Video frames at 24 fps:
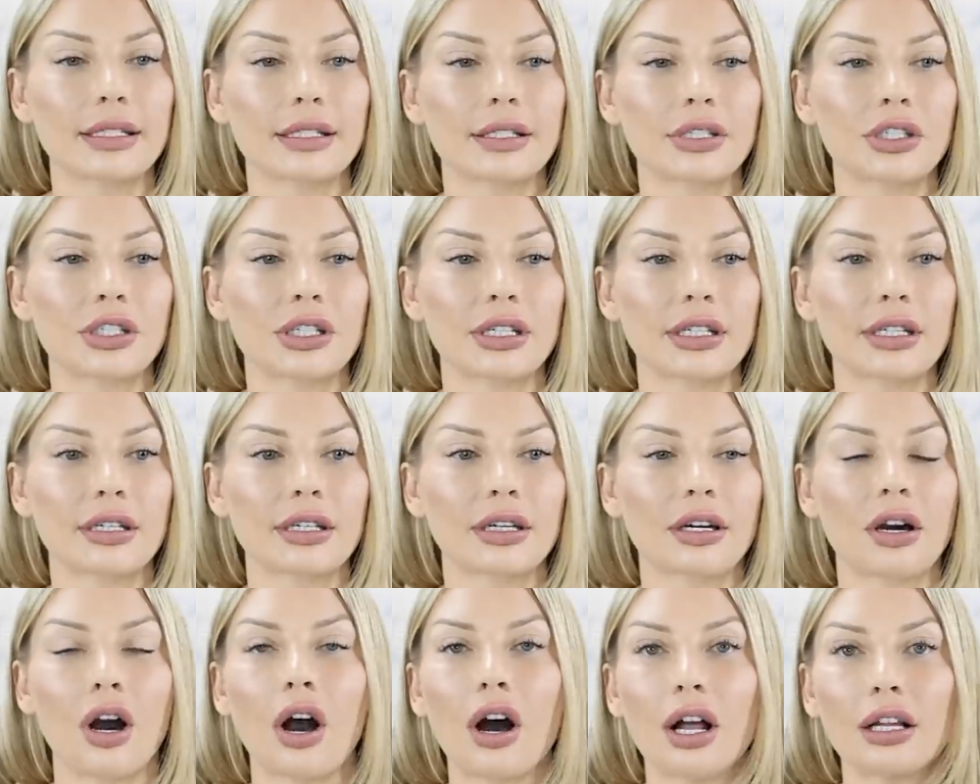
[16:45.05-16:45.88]
She
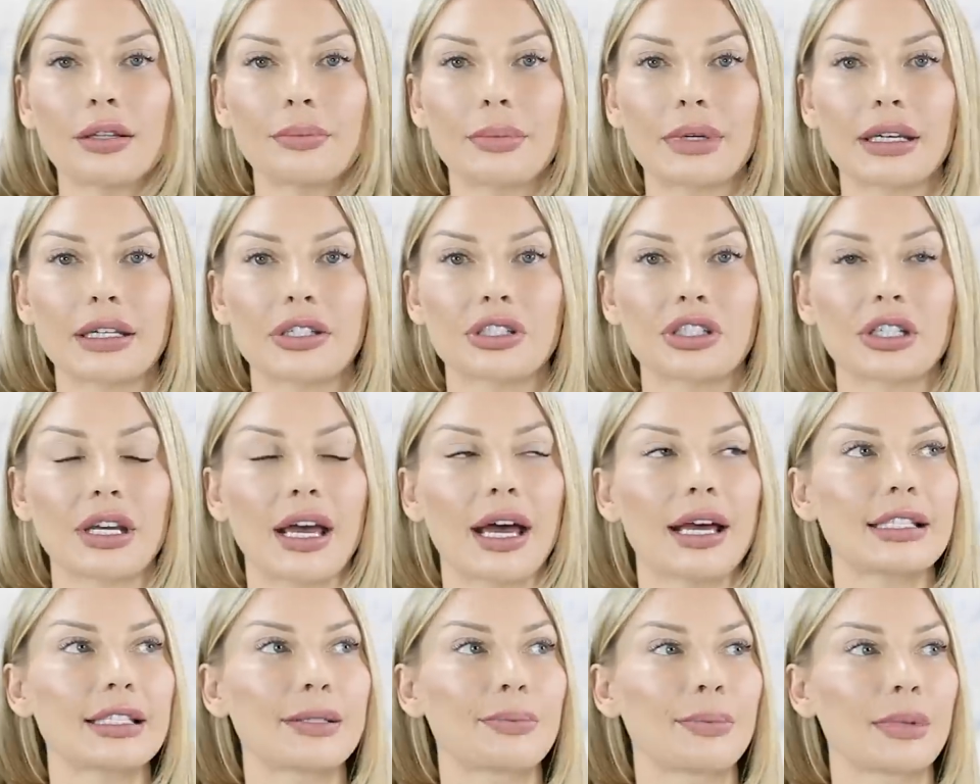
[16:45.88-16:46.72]
called me and she
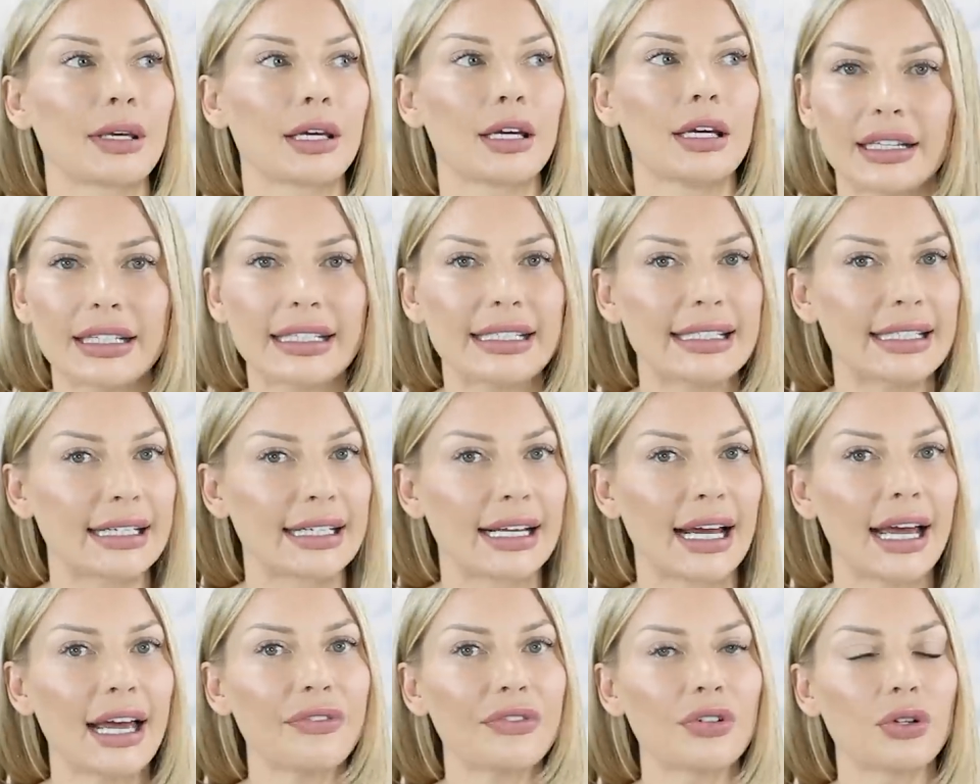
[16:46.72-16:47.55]
asked me, listen,
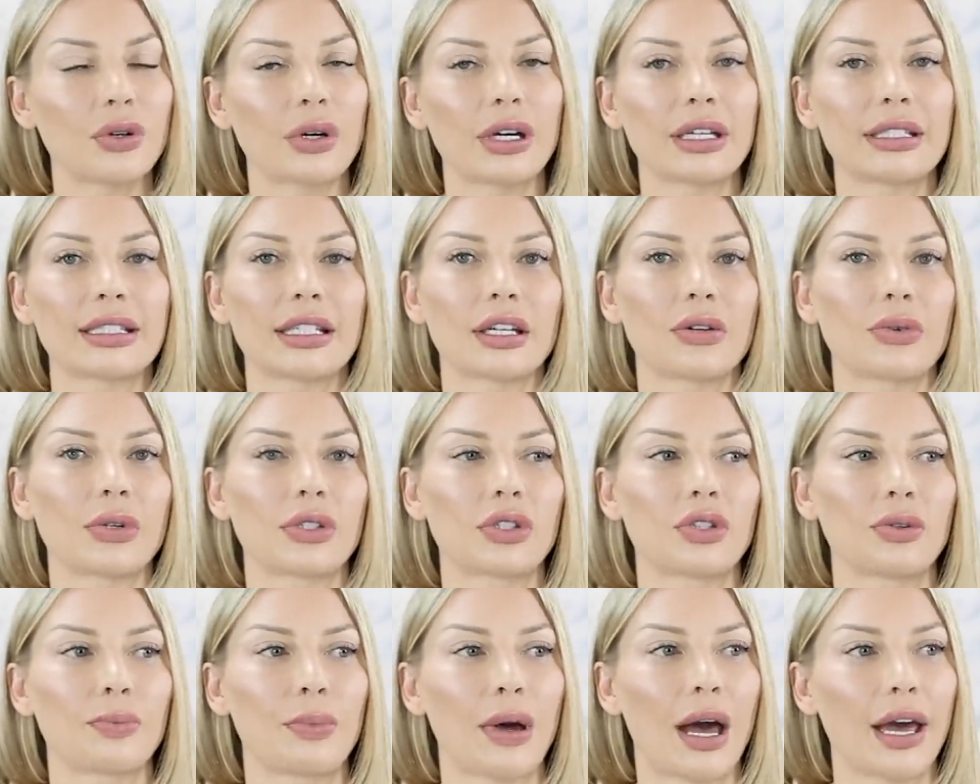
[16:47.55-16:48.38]
I have no idea
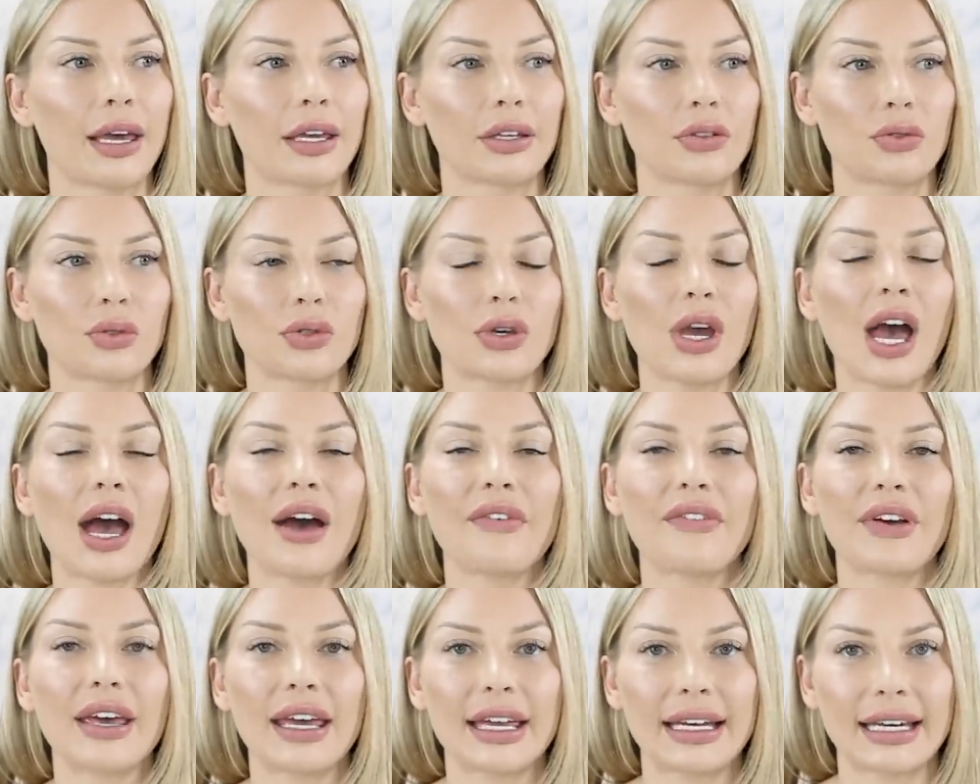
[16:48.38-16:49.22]
what to buy. Do you
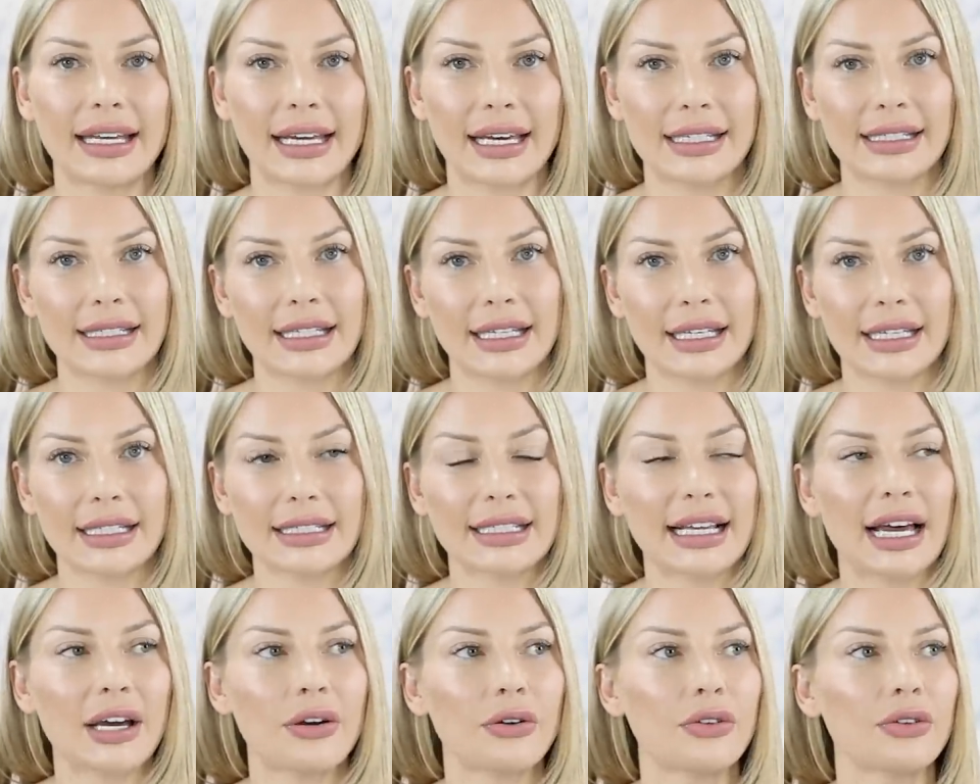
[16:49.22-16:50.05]
have any
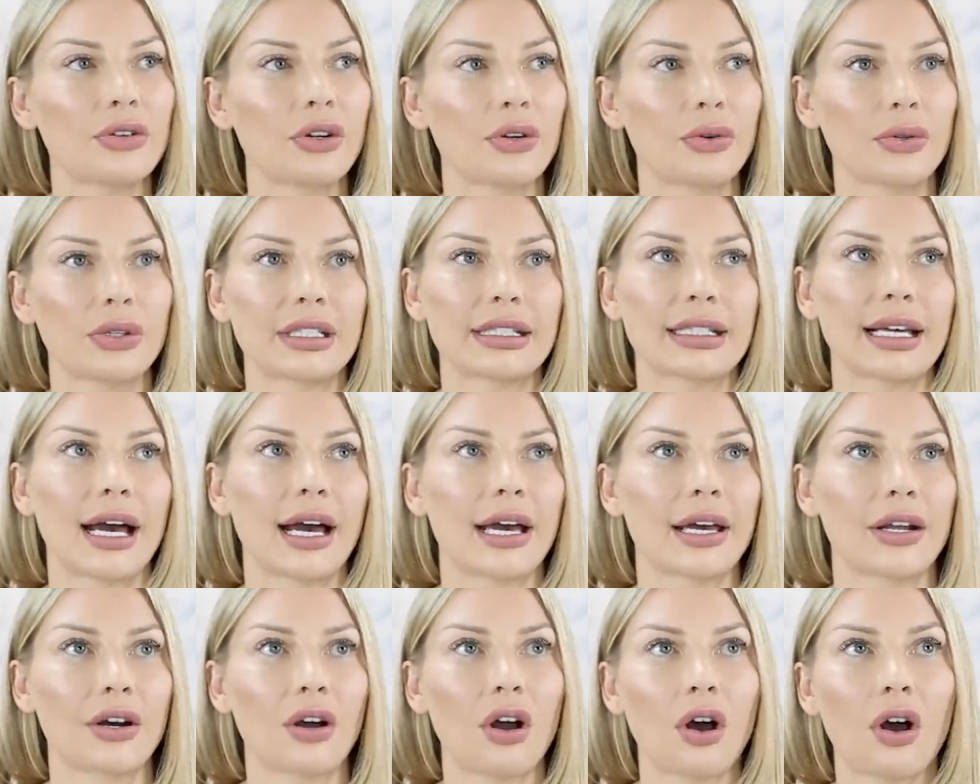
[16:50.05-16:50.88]
ideas? I don't know this
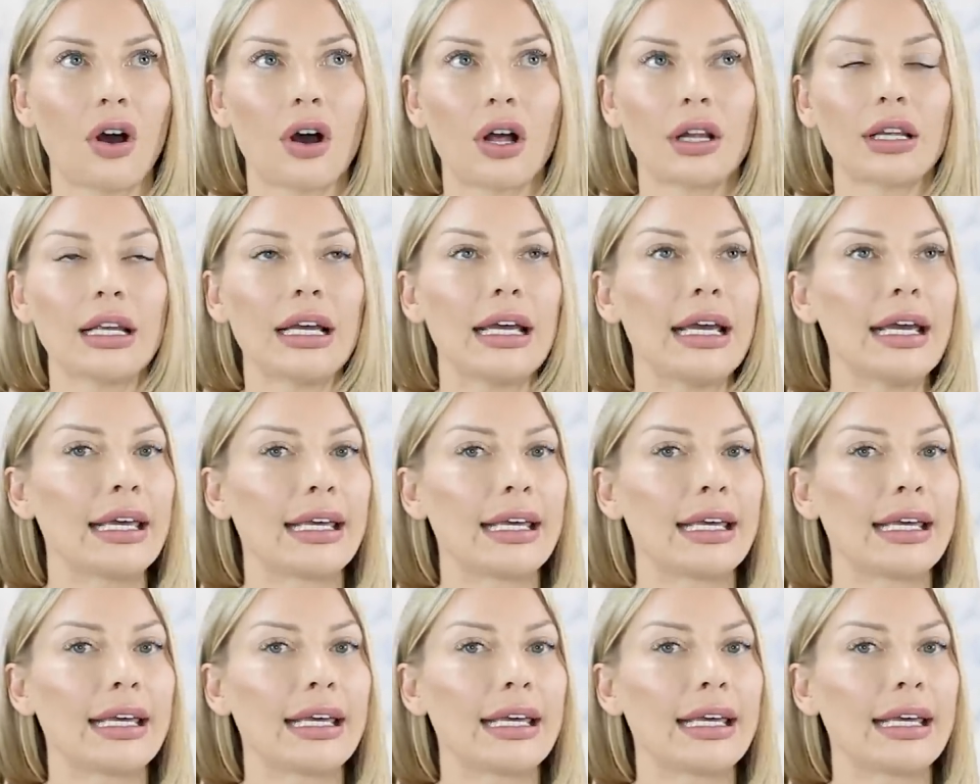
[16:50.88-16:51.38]
guy at all.